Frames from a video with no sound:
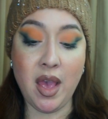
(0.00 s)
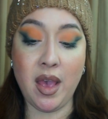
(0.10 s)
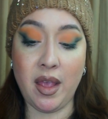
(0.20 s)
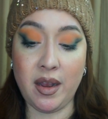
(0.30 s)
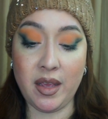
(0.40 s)

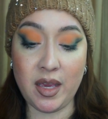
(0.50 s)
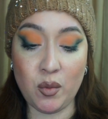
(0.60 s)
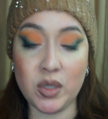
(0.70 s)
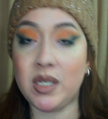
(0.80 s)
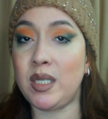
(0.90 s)
And he
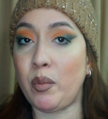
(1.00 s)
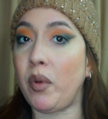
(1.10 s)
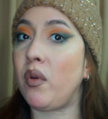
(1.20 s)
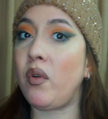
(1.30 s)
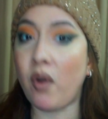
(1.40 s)
was a
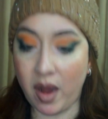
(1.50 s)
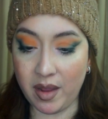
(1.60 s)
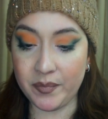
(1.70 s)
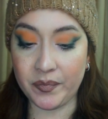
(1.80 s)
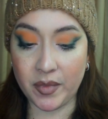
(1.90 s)
typical
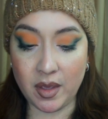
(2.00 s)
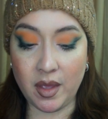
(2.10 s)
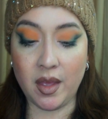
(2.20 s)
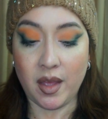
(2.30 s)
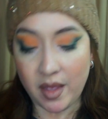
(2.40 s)
gray.
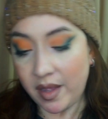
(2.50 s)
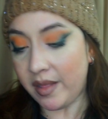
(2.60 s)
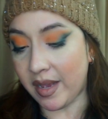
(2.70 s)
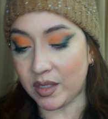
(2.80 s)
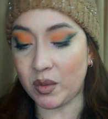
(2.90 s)

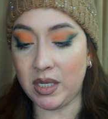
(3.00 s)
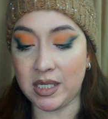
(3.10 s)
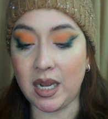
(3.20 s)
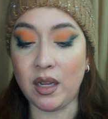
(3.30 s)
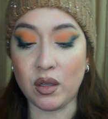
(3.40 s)
That's what he
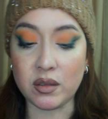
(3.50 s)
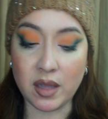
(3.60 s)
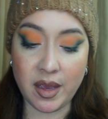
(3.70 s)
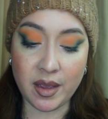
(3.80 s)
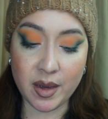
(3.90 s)
said he looked
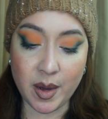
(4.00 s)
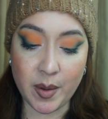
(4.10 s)
like.